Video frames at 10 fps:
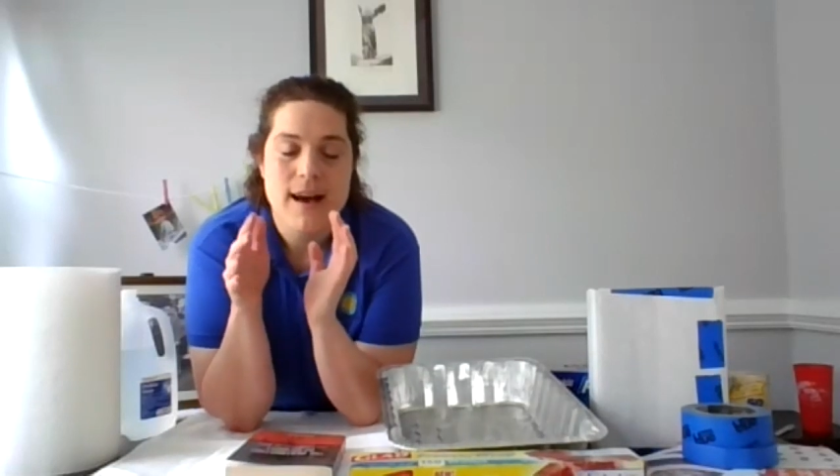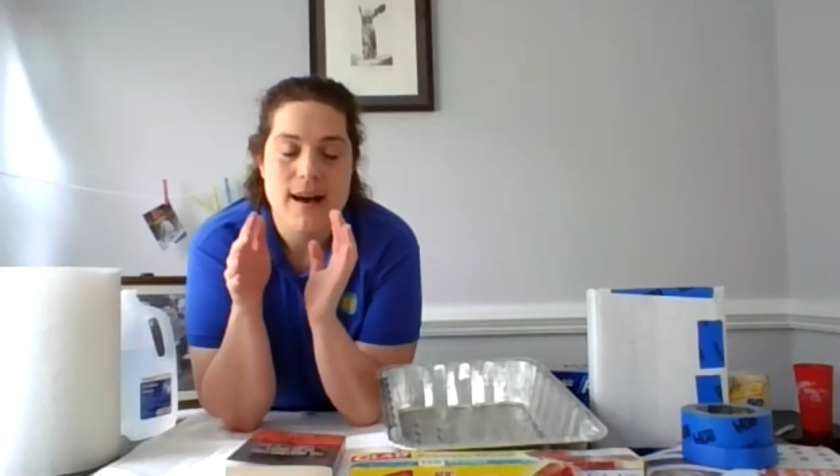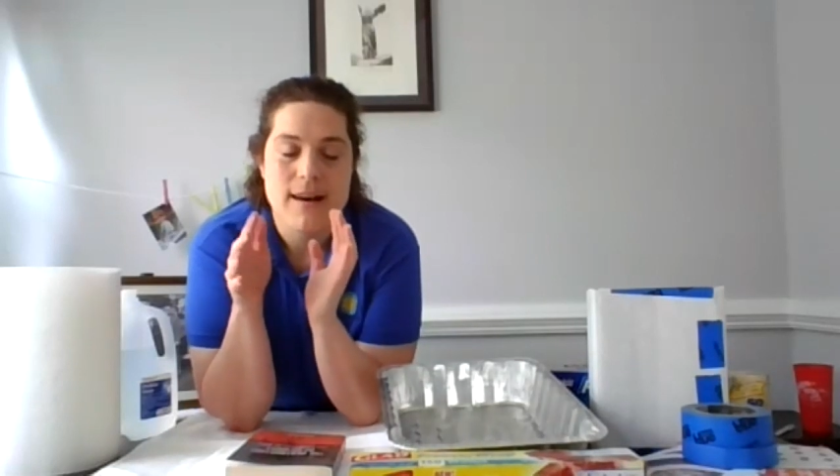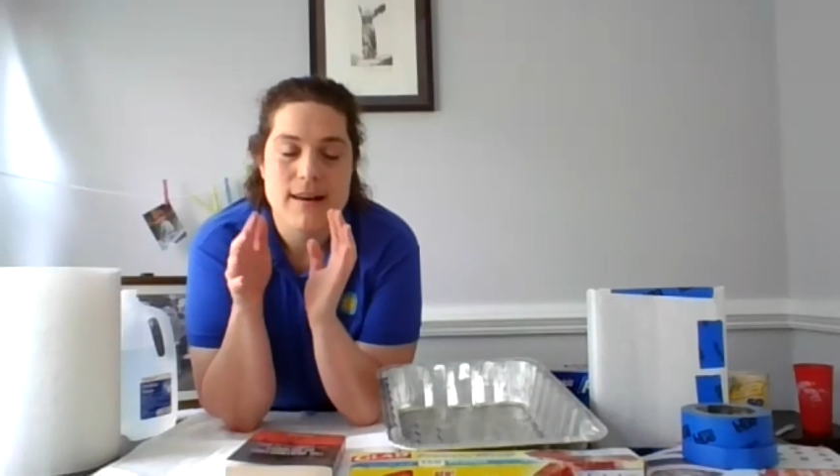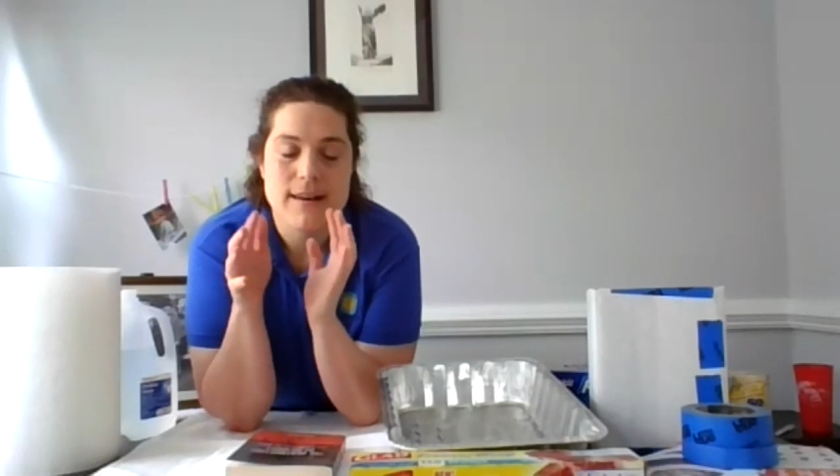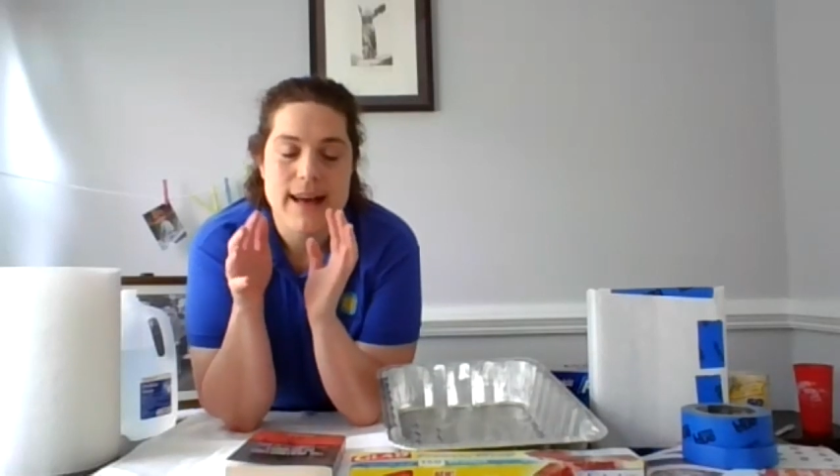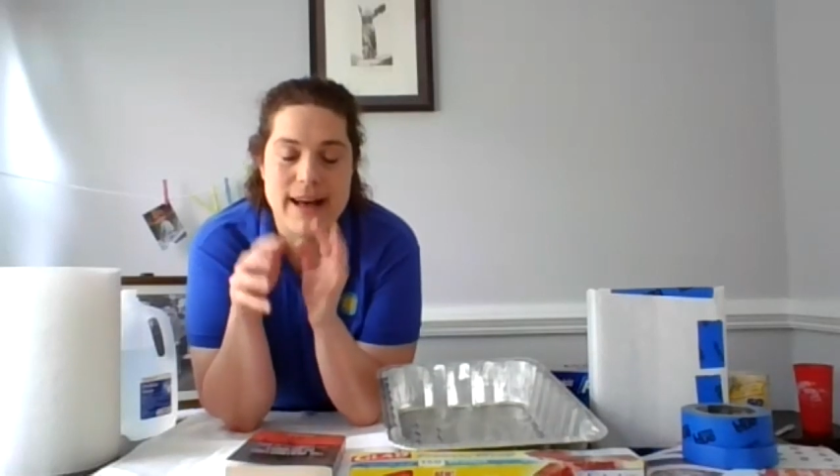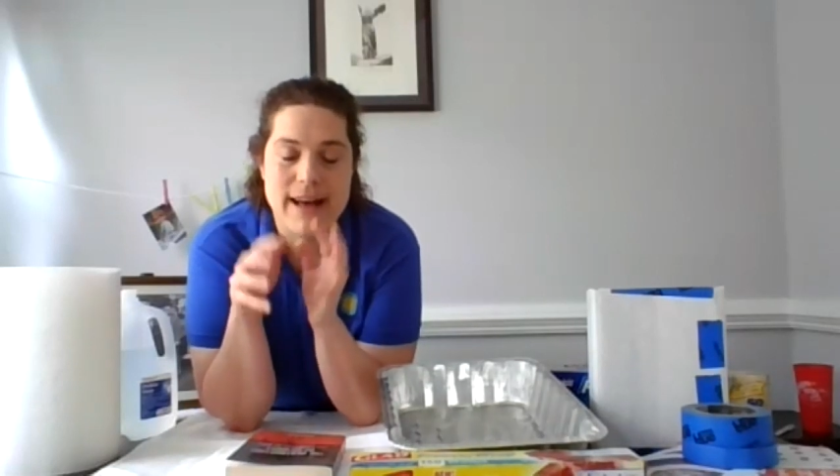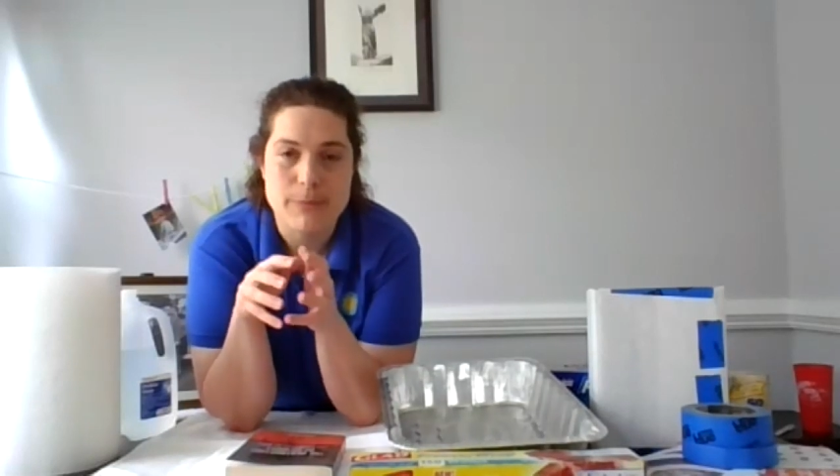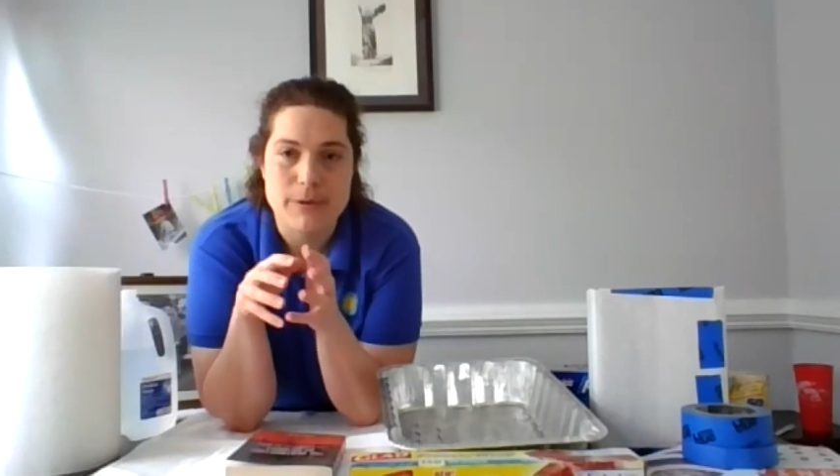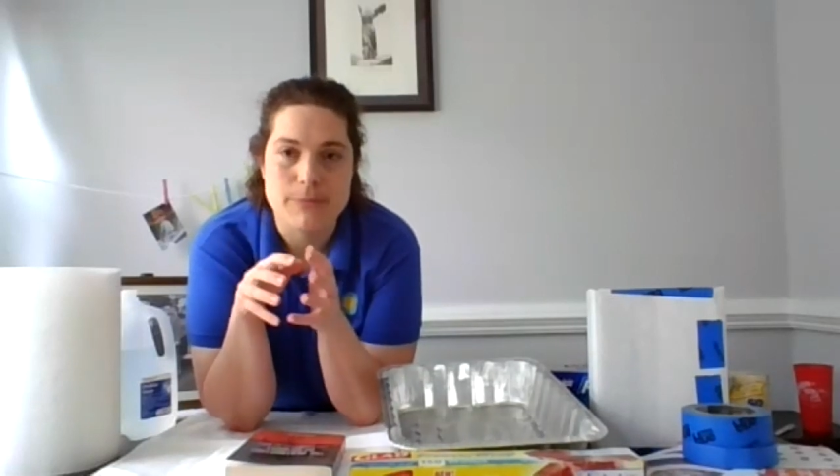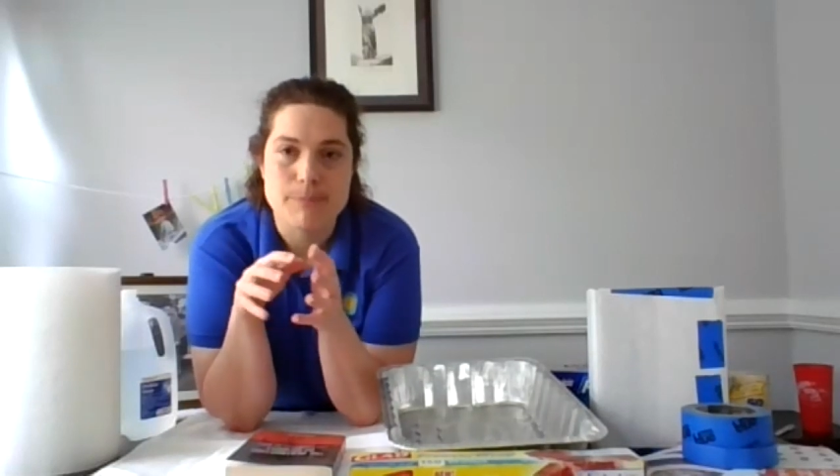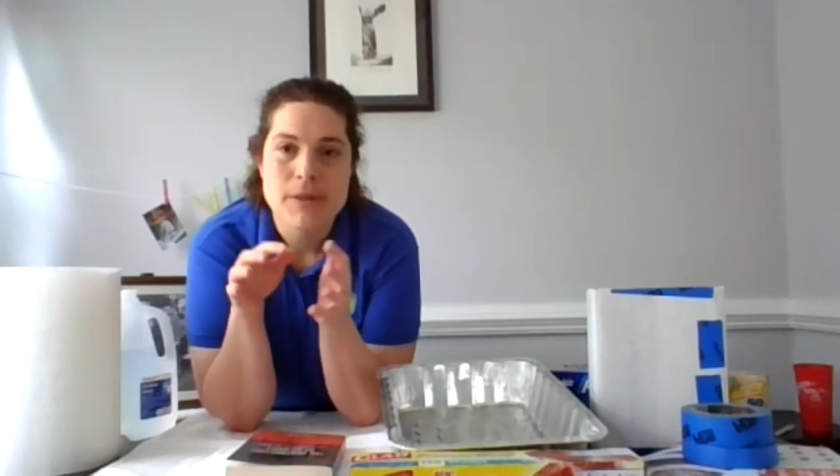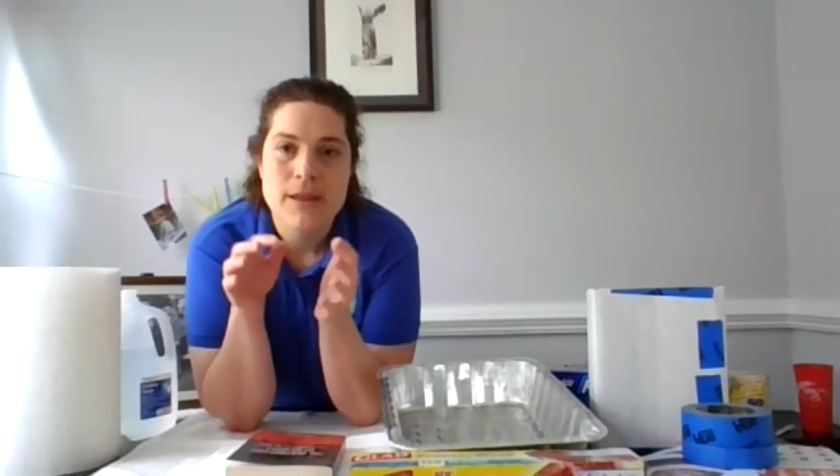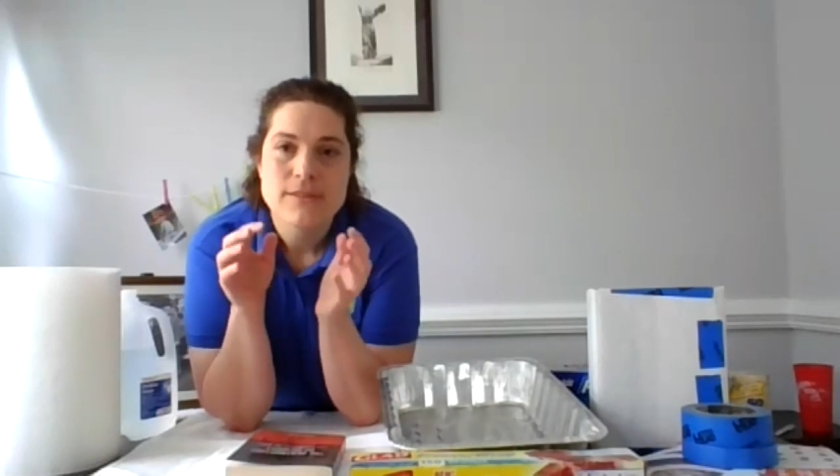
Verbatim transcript: uh, album,